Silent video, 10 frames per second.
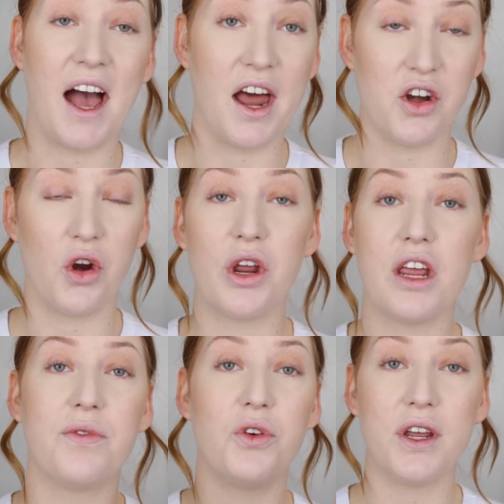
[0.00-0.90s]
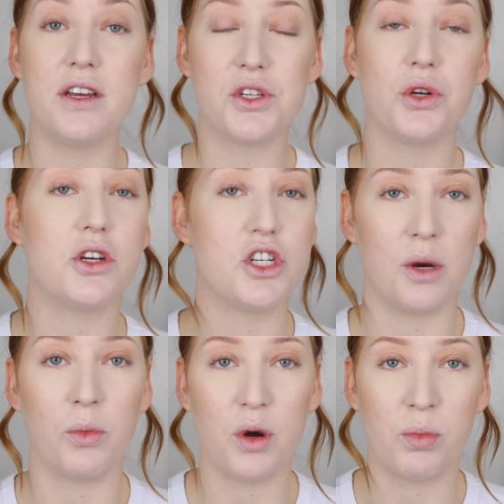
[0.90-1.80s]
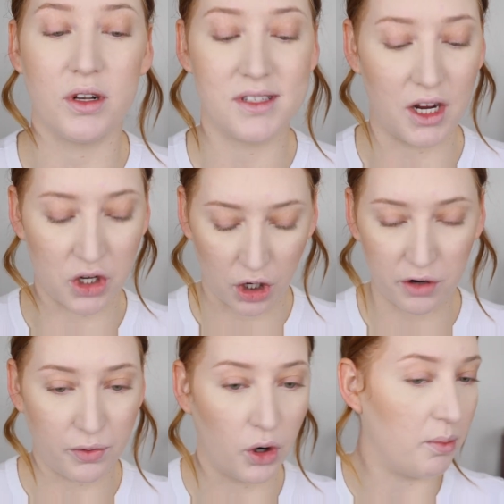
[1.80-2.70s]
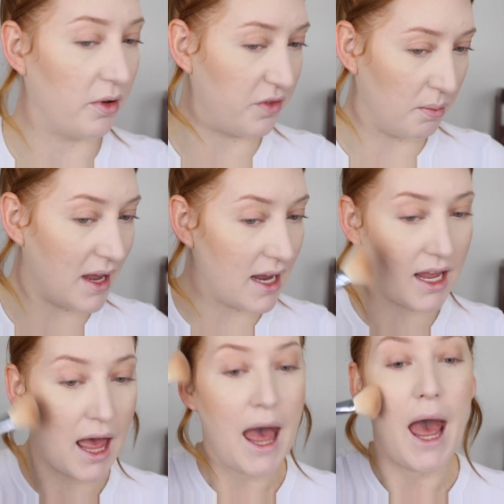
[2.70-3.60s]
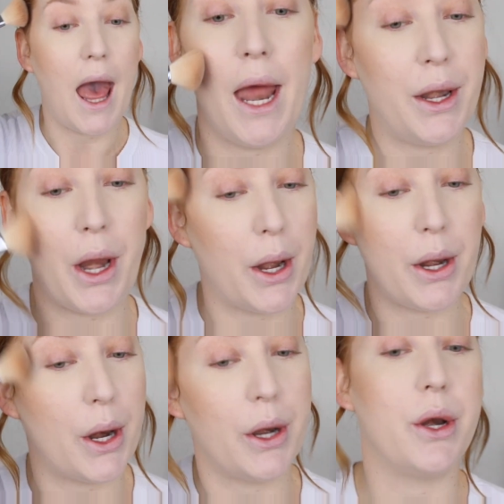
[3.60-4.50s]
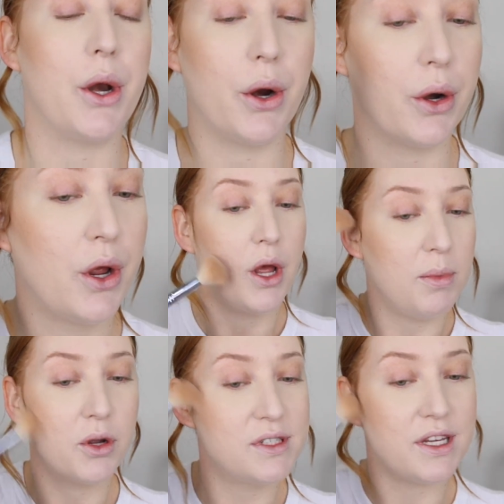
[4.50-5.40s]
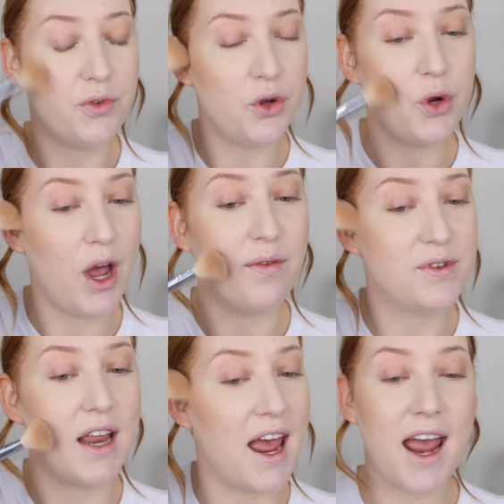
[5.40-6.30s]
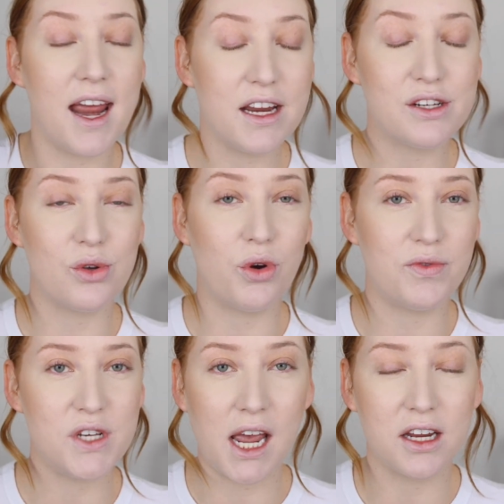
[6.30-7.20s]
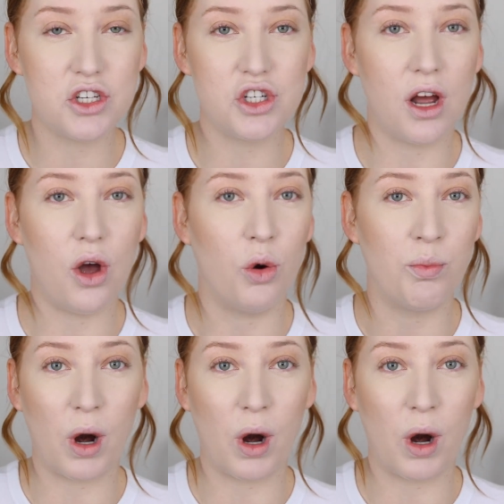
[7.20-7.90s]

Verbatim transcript: I don't know, if you're into a shimmery bronzer, go for it, but for me, and no. Because if you have any sort of texture or